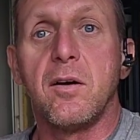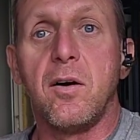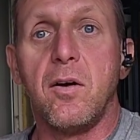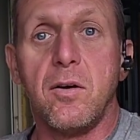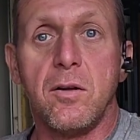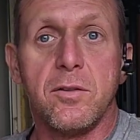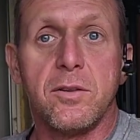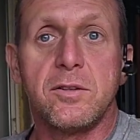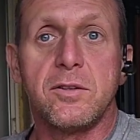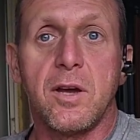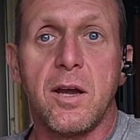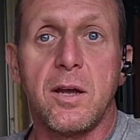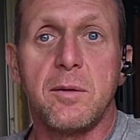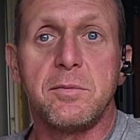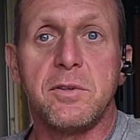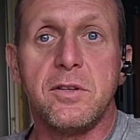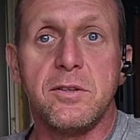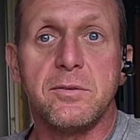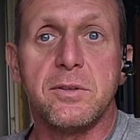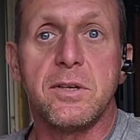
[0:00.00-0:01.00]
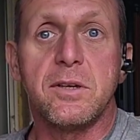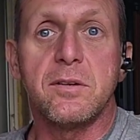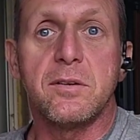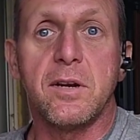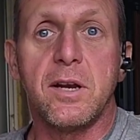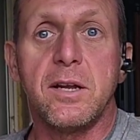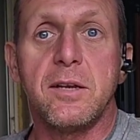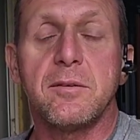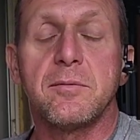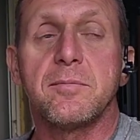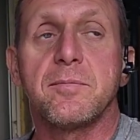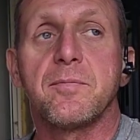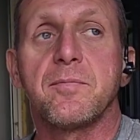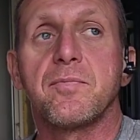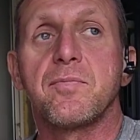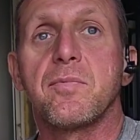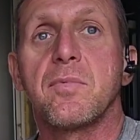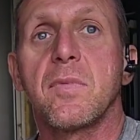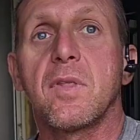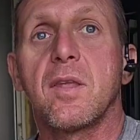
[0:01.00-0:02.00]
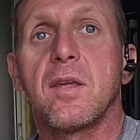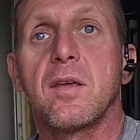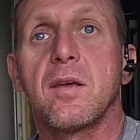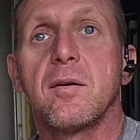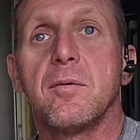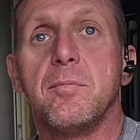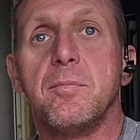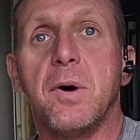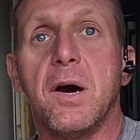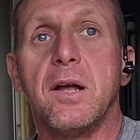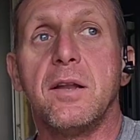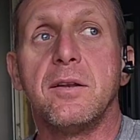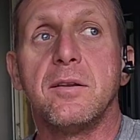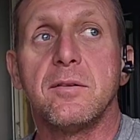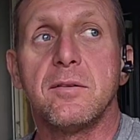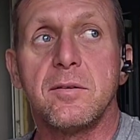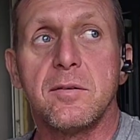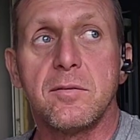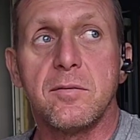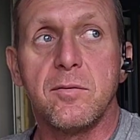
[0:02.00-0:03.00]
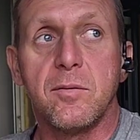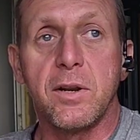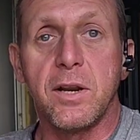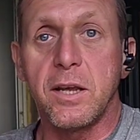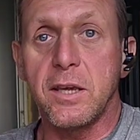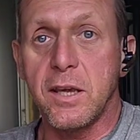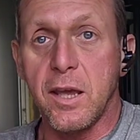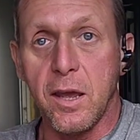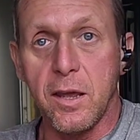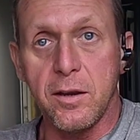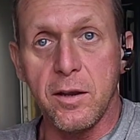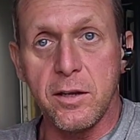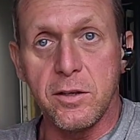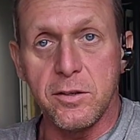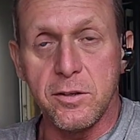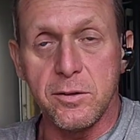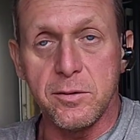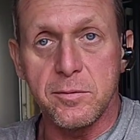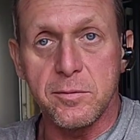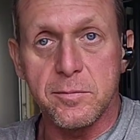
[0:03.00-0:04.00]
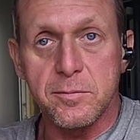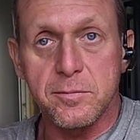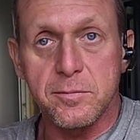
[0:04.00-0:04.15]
all the time to do it, right? But when I can, I do.